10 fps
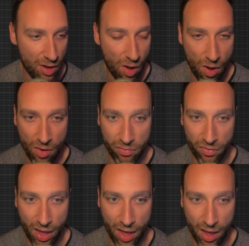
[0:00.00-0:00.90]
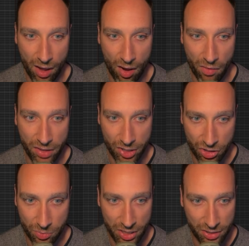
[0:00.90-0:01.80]
of the
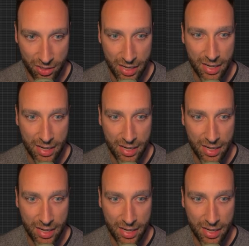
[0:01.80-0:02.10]
instruments,